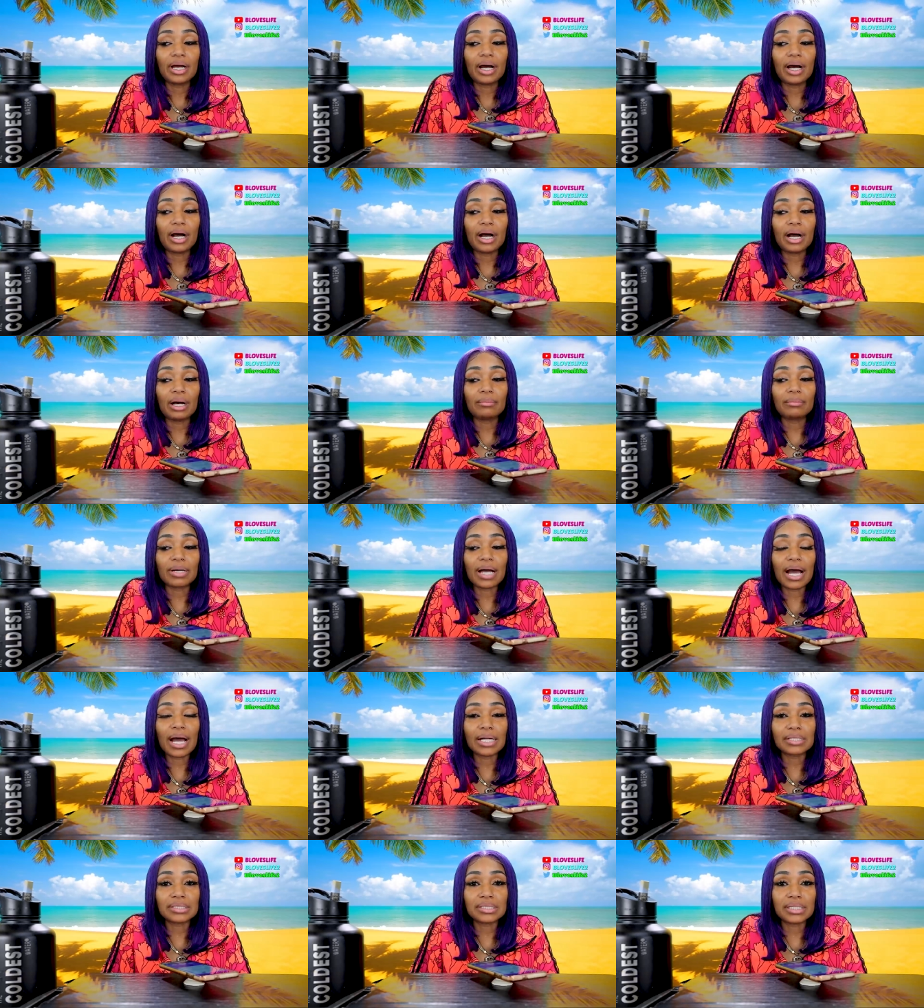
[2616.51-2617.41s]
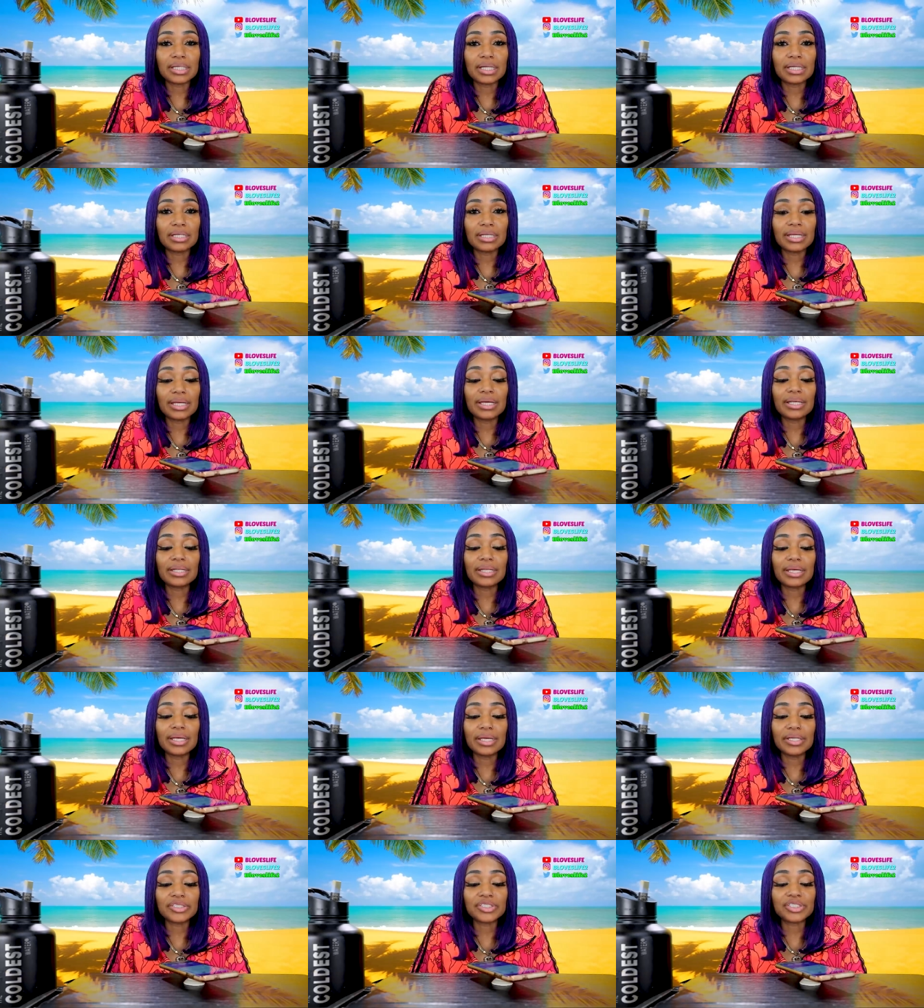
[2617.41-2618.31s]
um, content, it
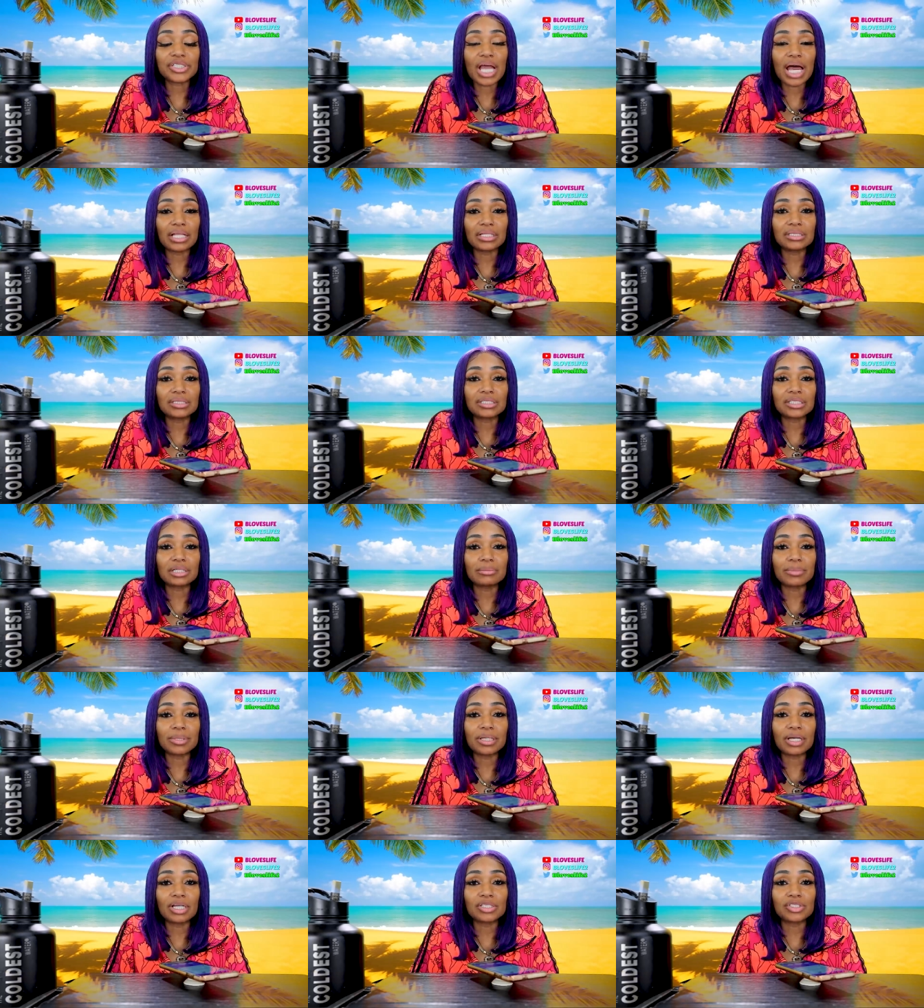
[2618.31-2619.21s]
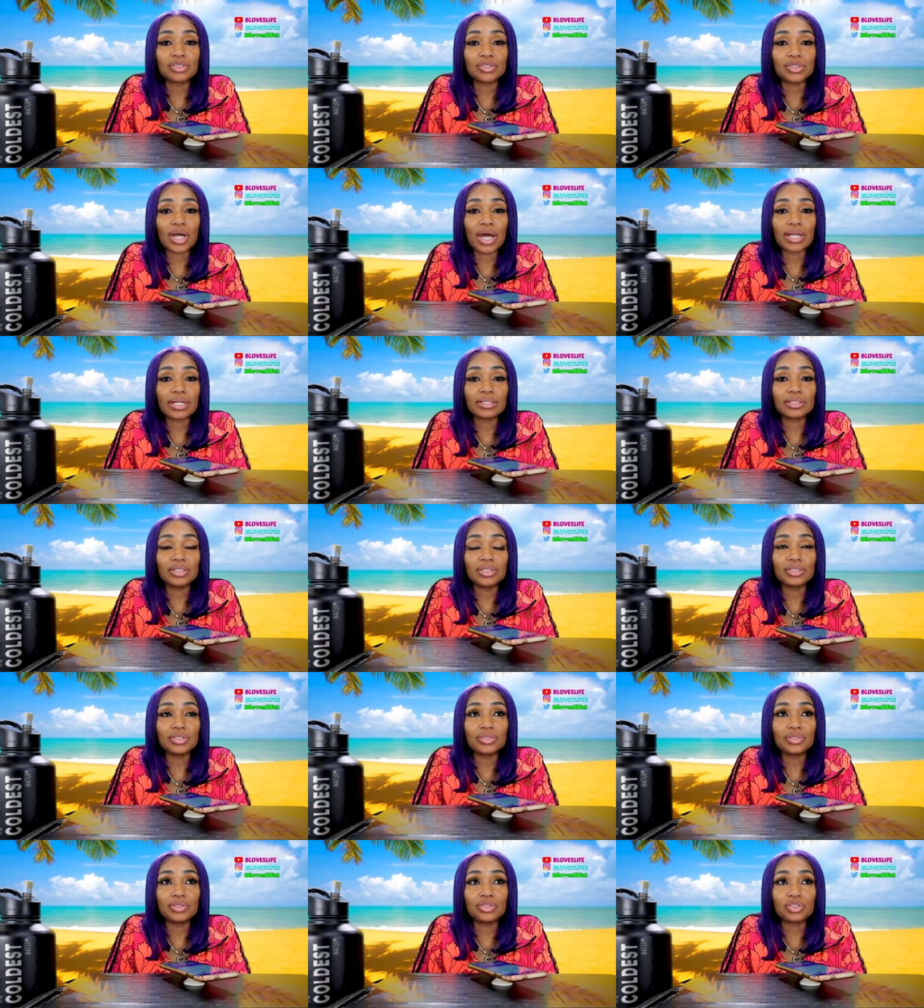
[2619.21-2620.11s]
is challenging because you try to
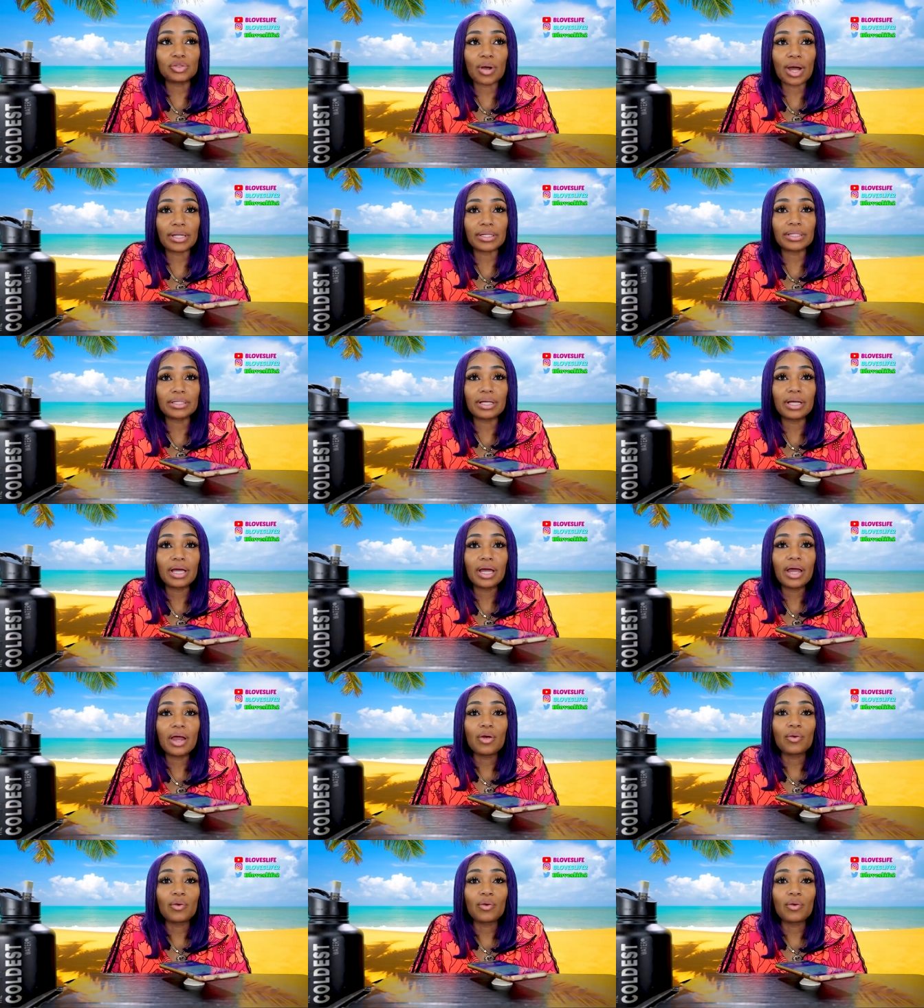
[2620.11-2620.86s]
you you trying to